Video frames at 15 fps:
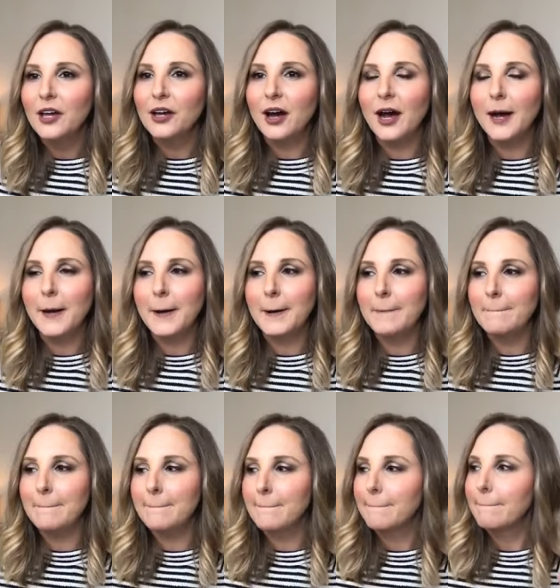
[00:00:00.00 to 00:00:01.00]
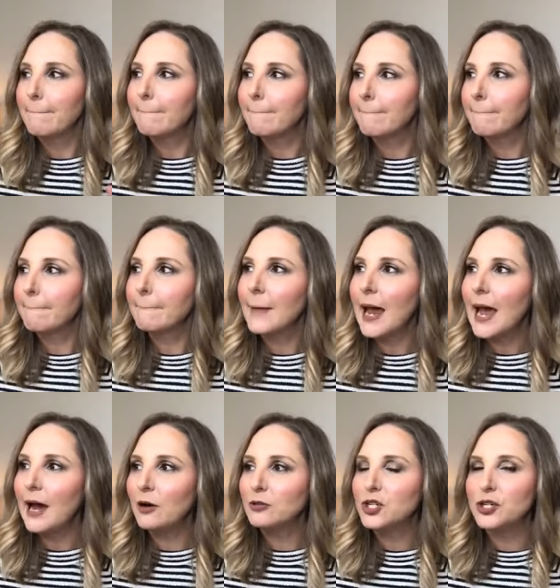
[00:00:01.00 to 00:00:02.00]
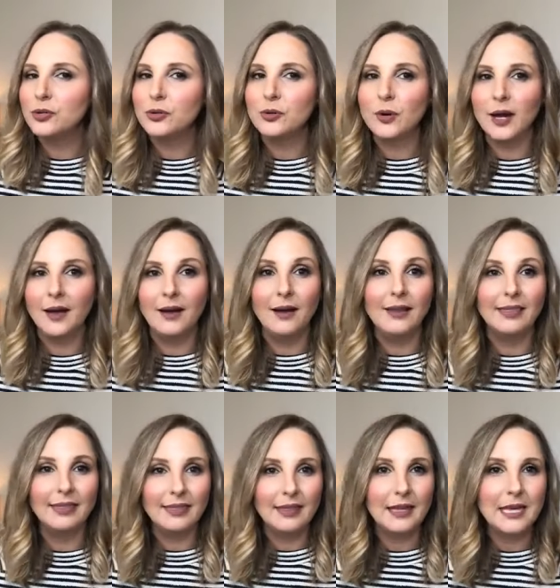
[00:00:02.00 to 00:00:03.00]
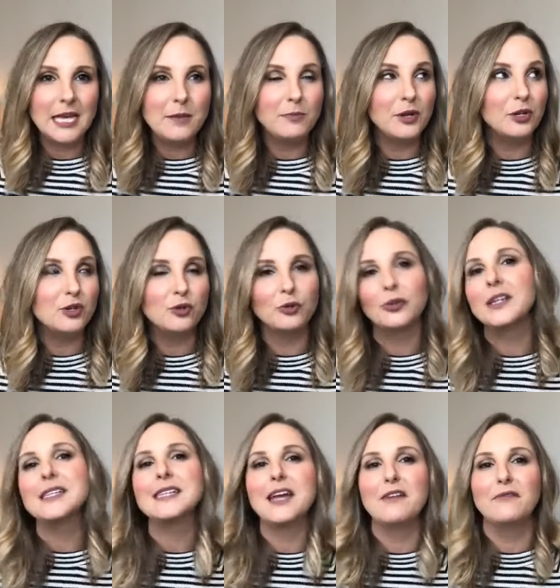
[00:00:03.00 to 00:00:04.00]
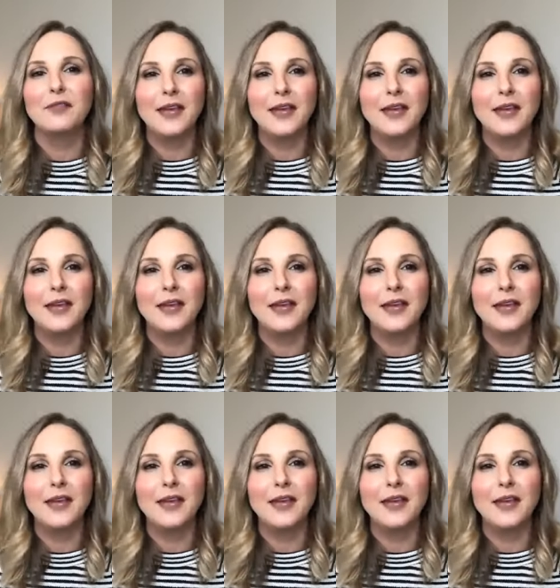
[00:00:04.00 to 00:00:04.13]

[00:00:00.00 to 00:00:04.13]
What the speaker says: how to keep your jewelry safe.